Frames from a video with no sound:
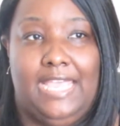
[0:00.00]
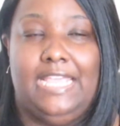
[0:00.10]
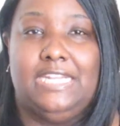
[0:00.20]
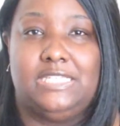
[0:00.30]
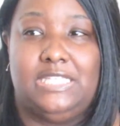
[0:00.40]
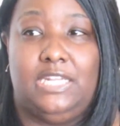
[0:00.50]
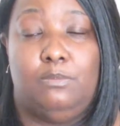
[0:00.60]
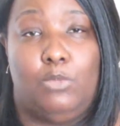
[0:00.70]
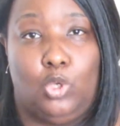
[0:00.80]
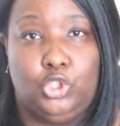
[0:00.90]
It is an
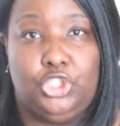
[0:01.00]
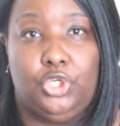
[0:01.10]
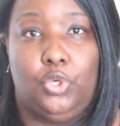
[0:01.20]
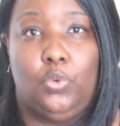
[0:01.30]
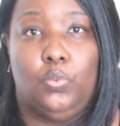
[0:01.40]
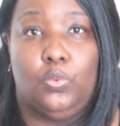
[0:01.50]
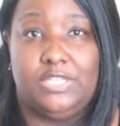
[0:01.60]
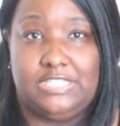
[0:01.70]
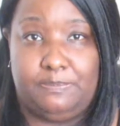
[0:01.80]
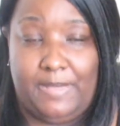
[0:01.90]
emotional
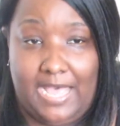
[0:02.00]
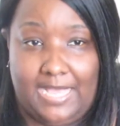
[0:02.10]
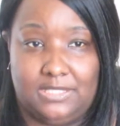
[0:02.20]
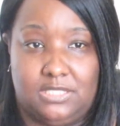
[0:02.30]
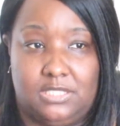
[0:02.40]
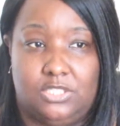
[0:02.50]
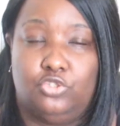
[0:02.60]
response